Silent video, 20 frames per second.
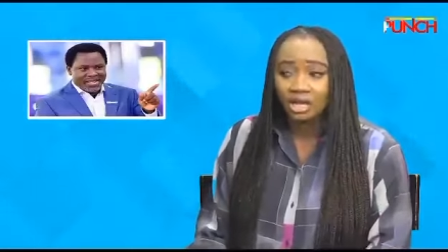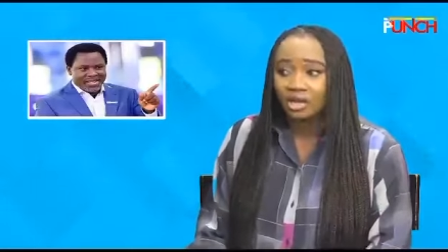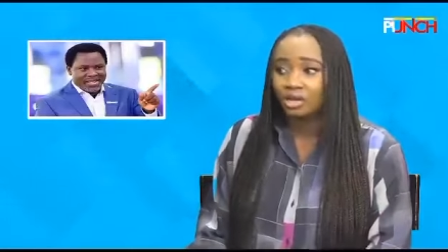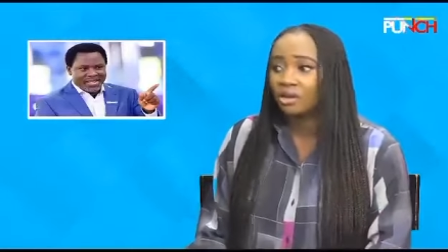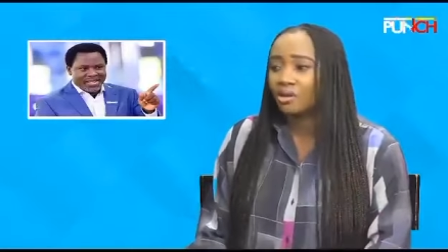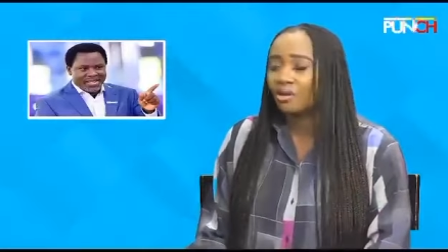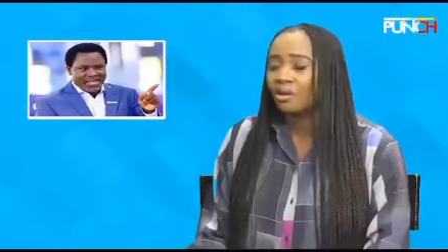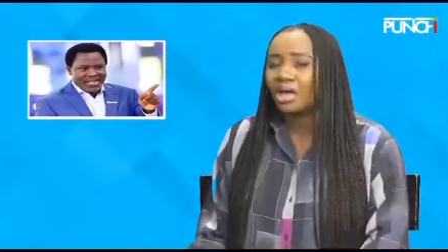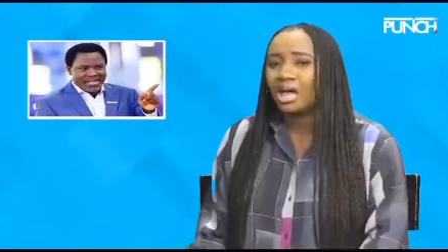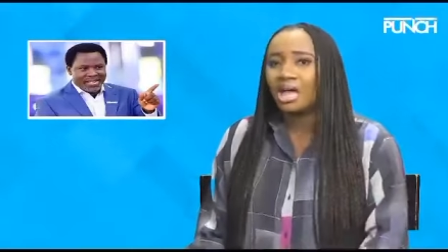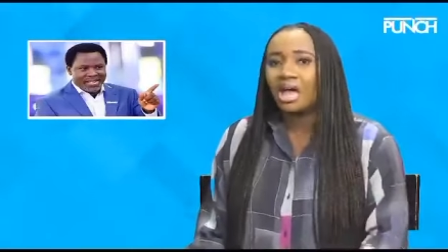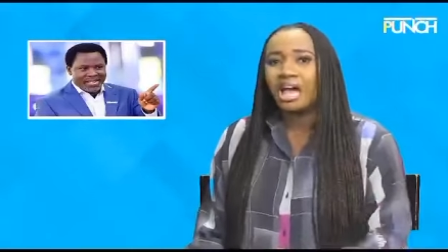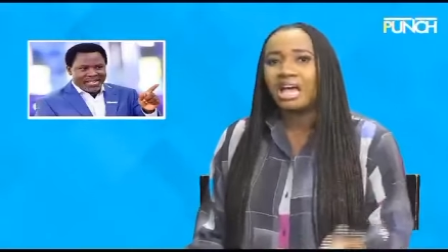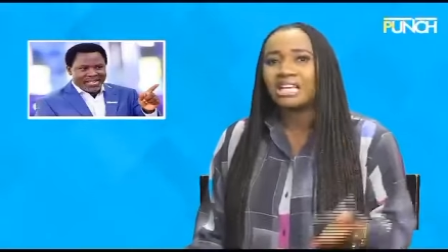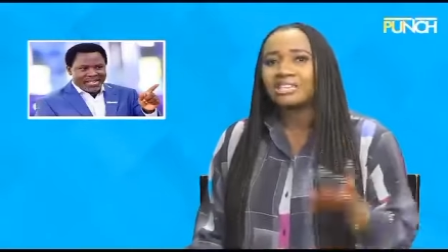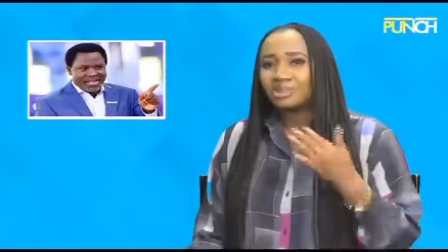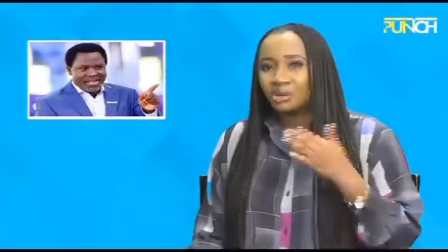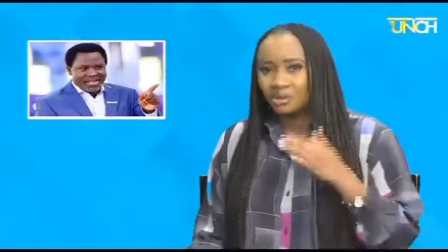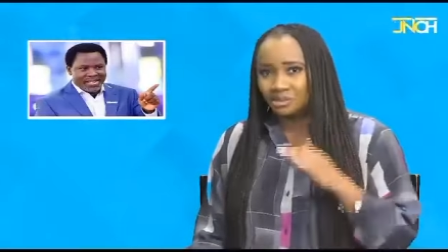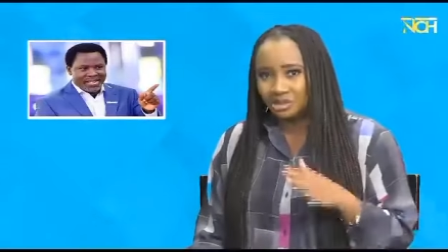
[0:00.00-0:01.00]
You know,
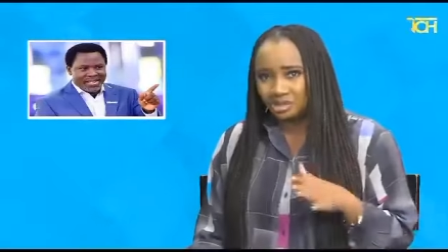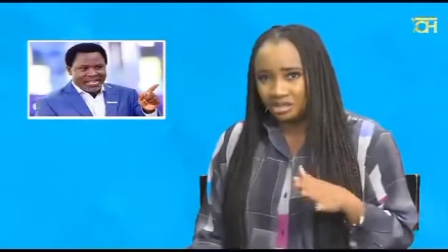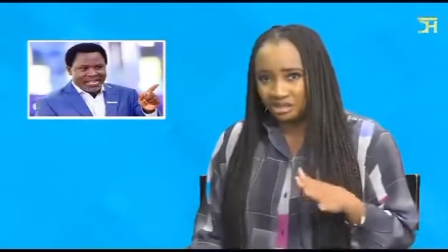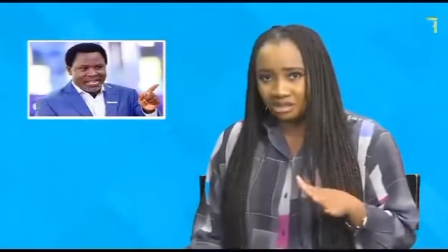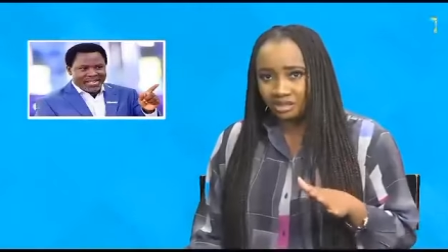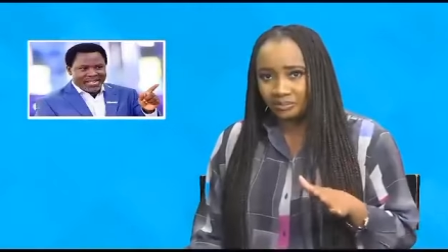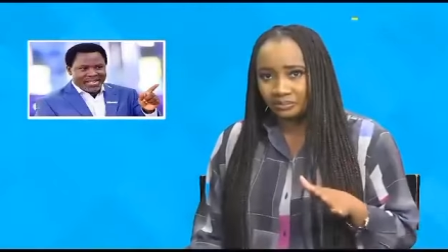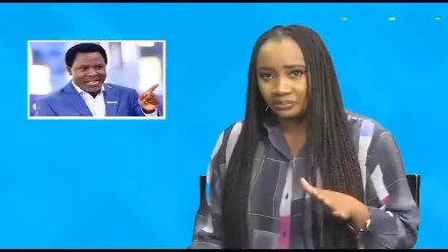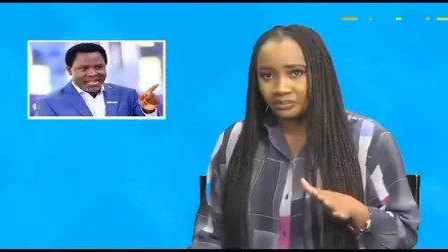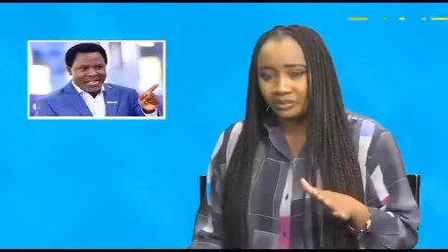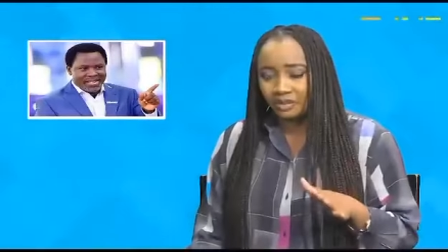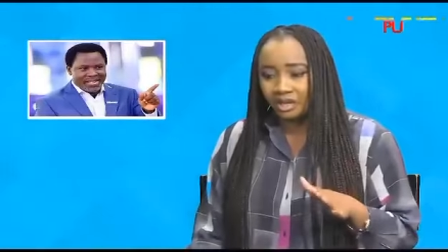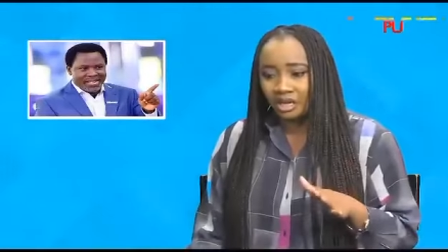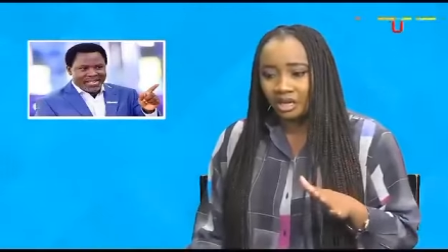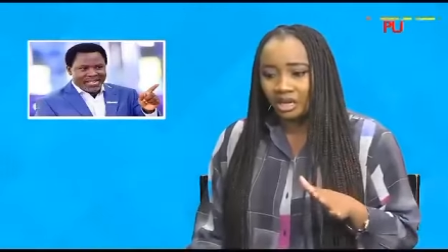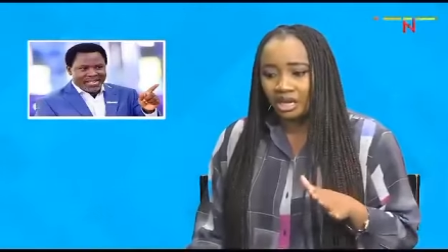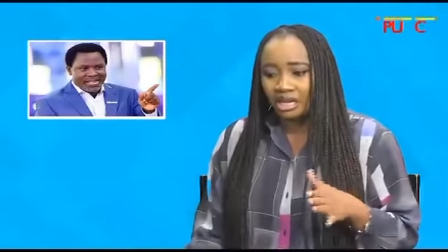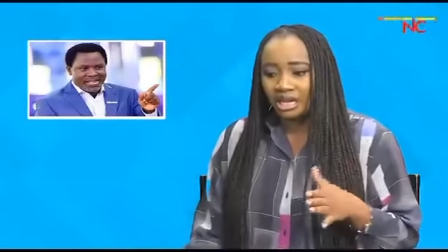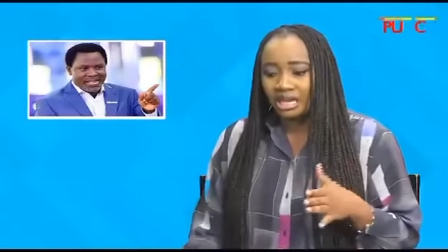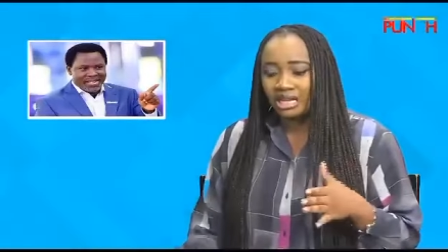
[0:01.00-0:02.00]
as a Christian,
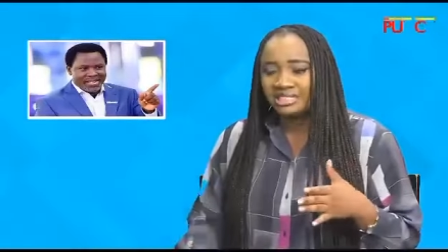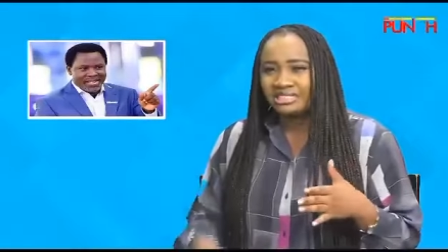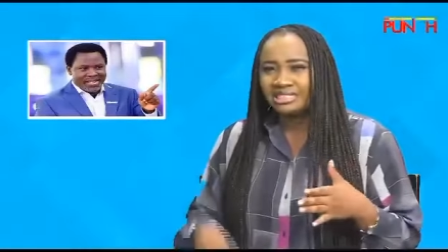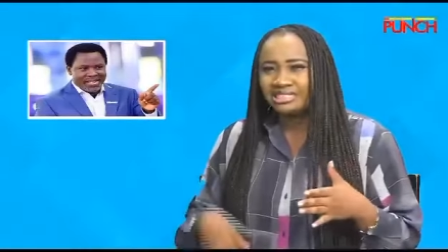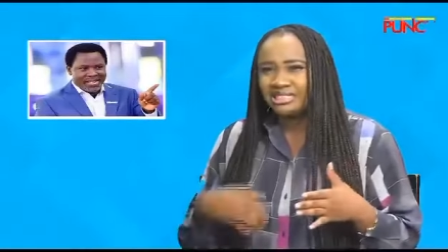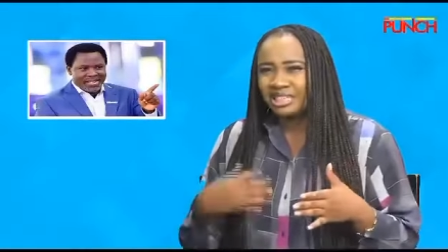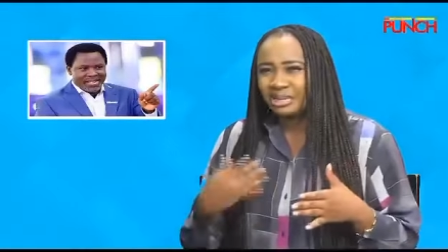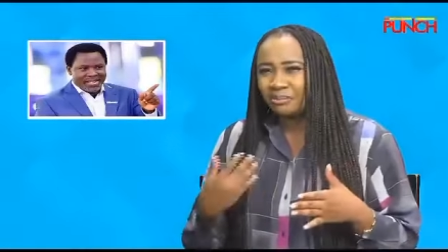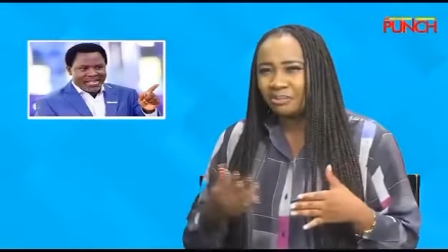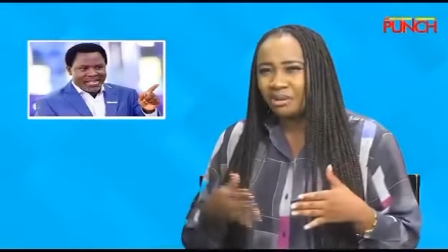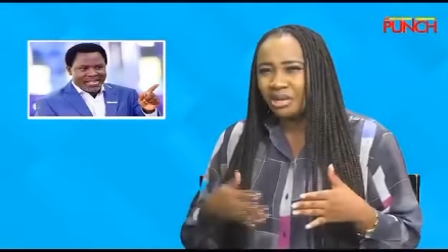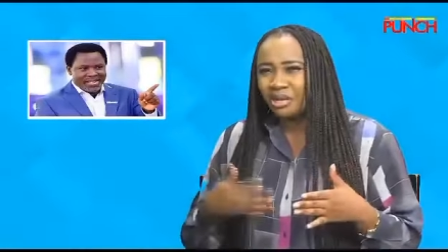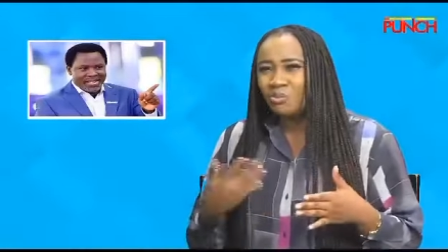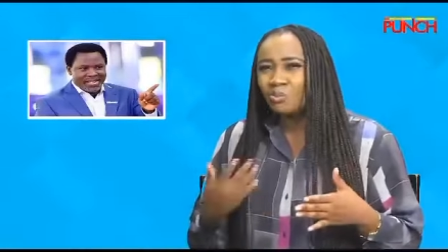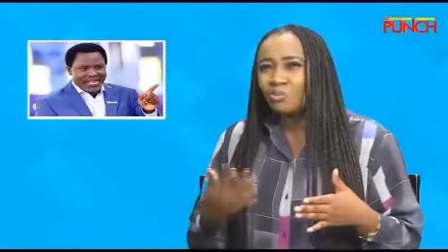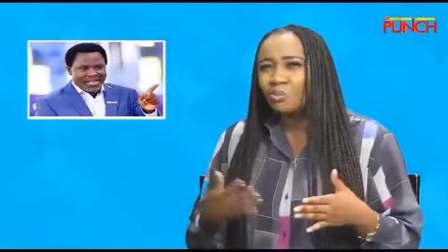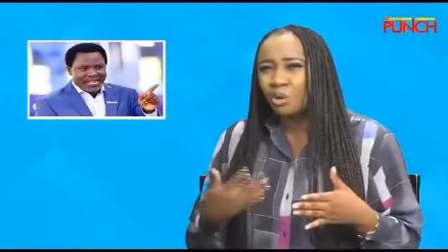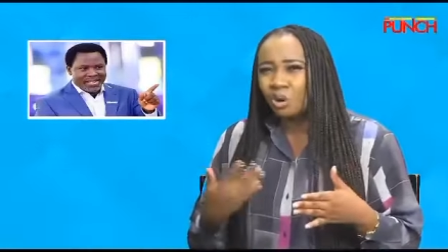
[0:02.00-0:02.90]
it deeply